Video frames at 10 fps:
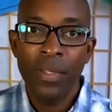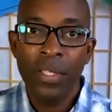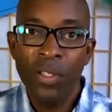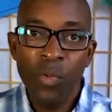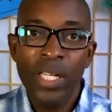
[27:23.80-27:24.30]

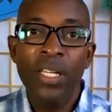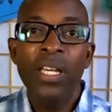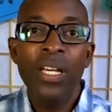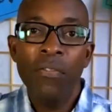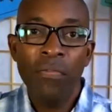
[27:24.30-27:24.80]
Do we
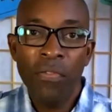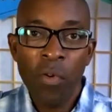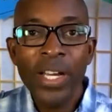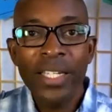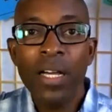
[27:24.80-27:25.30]

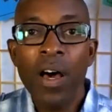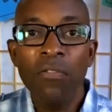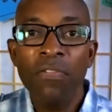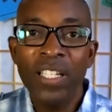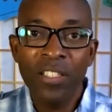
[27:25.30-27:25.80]
avoid
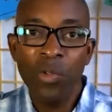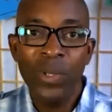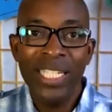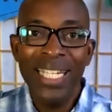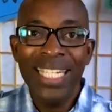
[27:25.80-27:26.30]
conflict or do
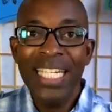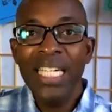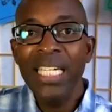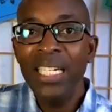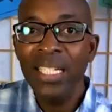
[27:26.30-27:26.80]
we
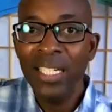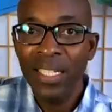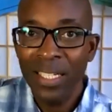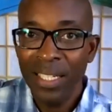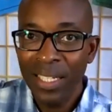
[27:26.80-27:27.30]
lean
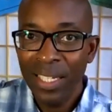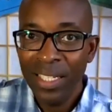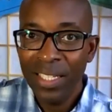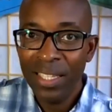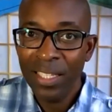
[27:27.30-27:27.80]

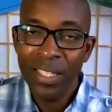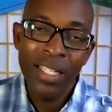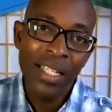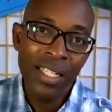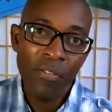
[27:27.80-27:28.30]
into the
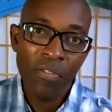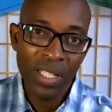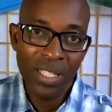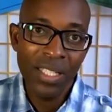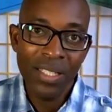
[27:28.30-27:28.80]

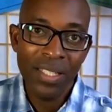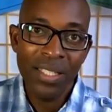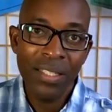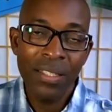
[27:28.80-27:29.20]
differences?